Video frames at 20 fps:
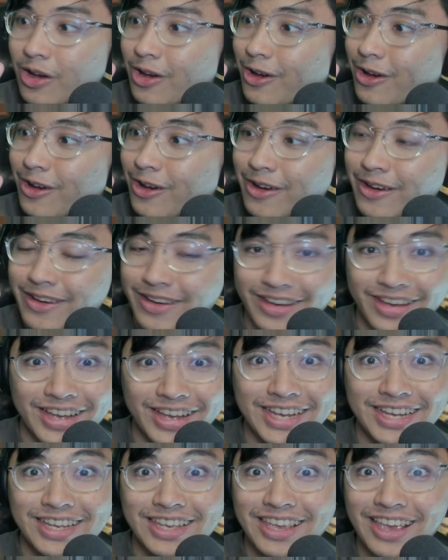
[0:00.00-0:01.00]
And
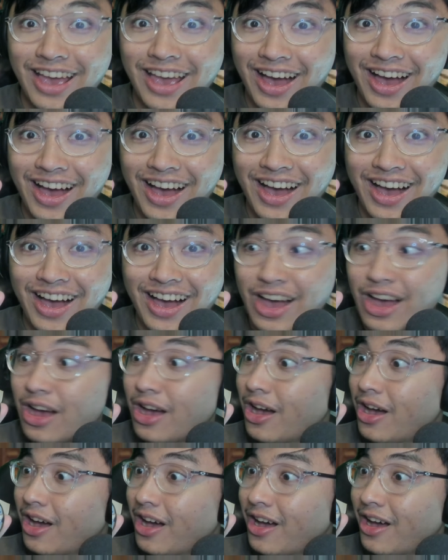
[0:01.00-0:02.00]
Indigo
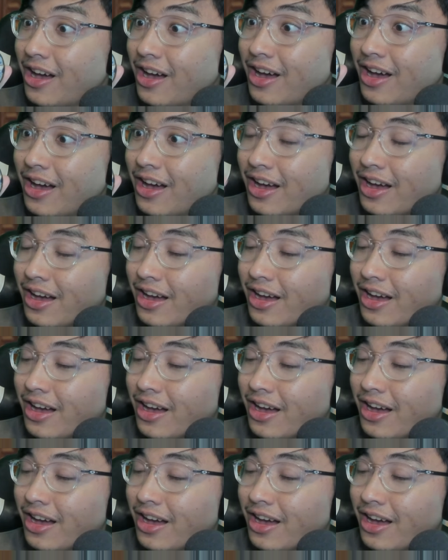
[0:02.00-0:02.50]
Yuzen dish.